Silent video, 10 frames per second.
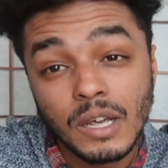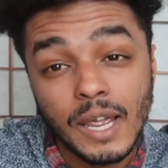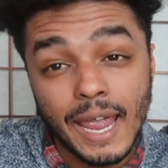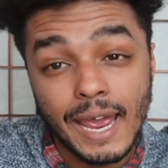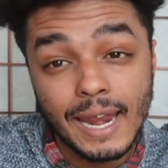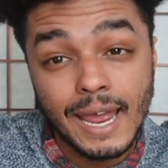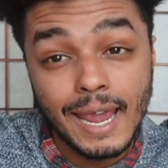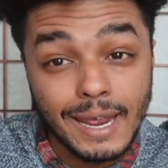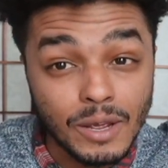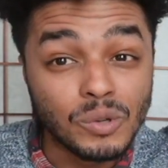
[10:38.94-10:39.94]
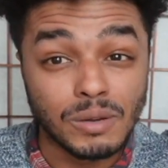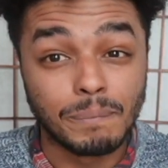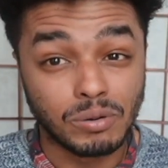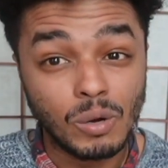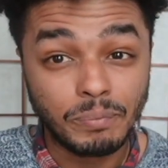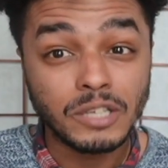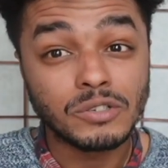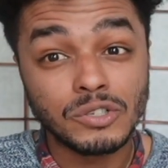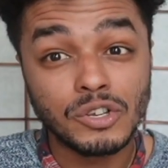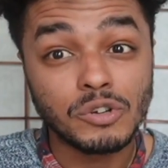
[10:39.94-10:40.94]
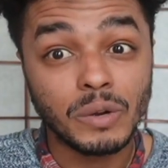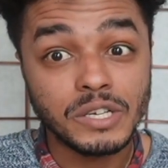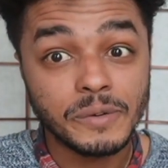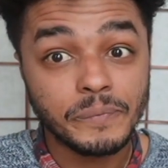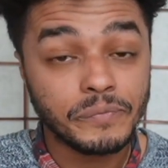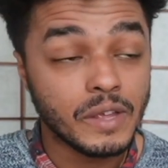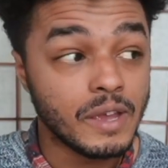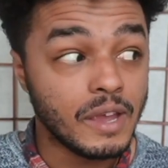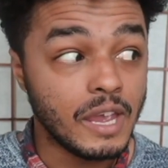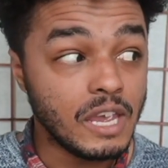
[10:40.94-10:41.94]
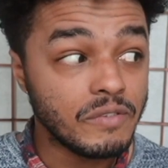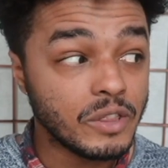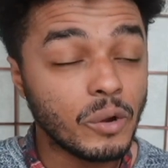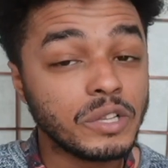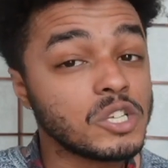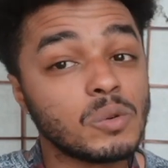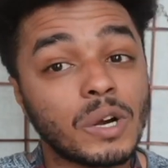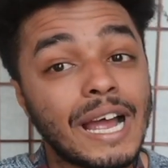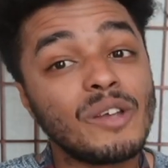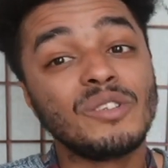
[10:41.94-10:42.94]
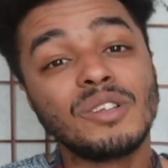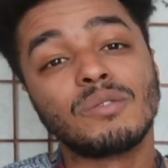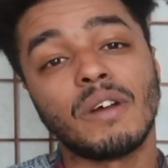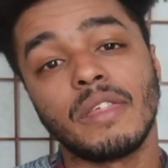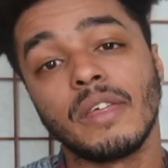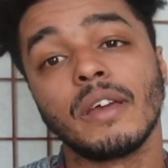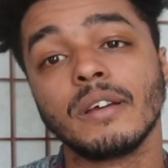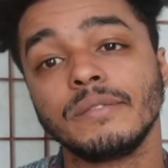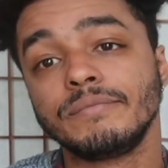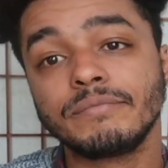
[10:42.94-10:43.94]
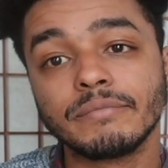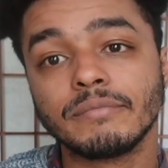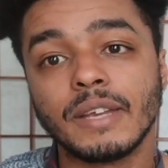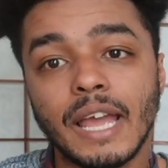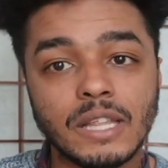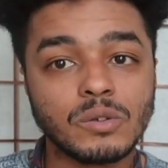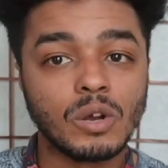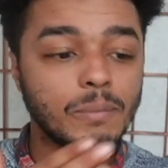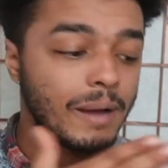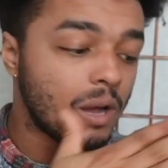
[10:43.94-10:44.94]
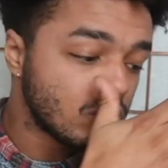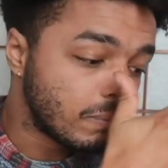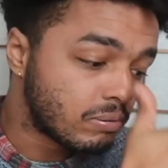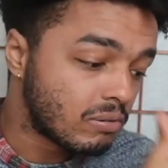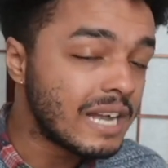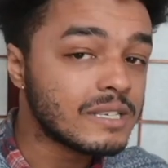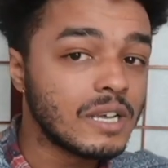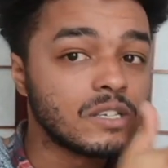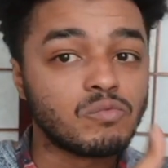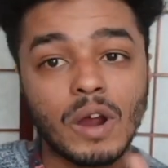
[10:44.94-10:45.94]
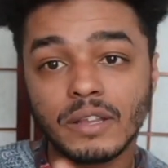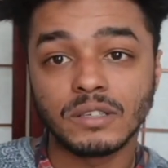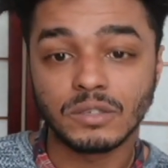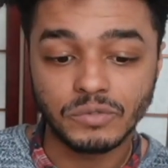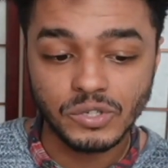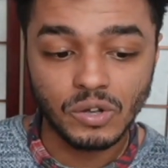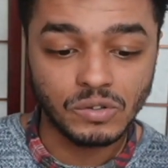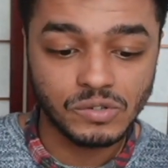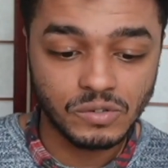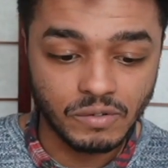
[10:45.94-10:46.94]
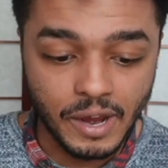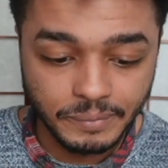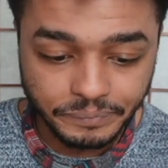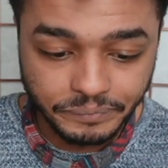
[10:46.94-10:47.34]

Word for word: and, and, and it was appropriate to the situation, even though it doesn't work out, you did the right thing. It's all about the process rather than the results, right?